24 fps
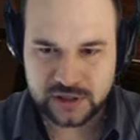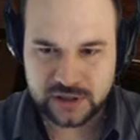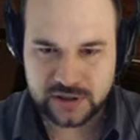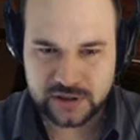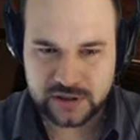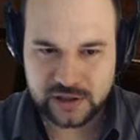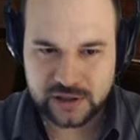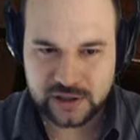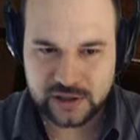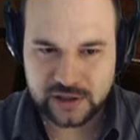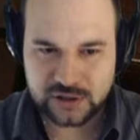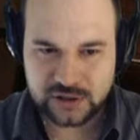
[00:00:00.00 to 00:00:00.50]

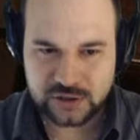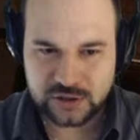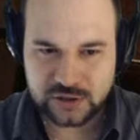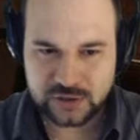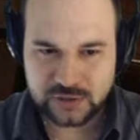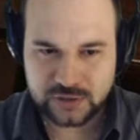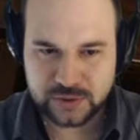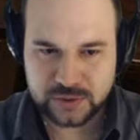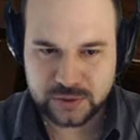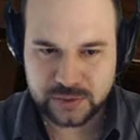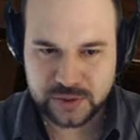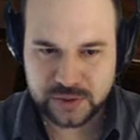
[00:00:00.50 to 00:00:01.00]
the issue
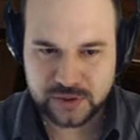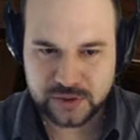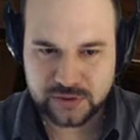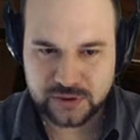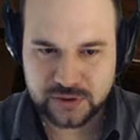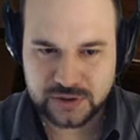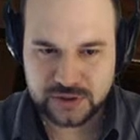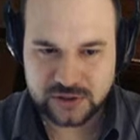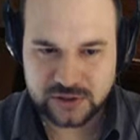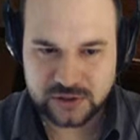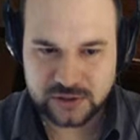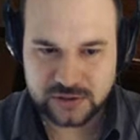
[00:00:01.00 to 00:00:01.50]
will be
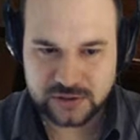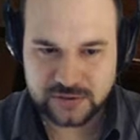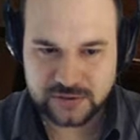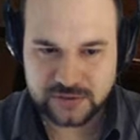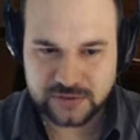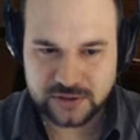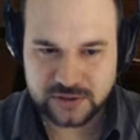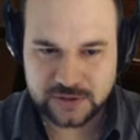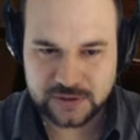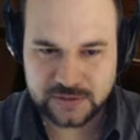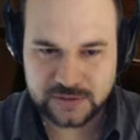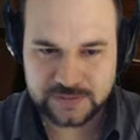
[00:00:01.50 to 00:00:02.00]

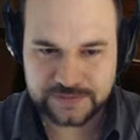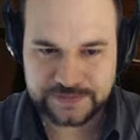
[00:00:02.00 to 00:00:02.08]
resolved.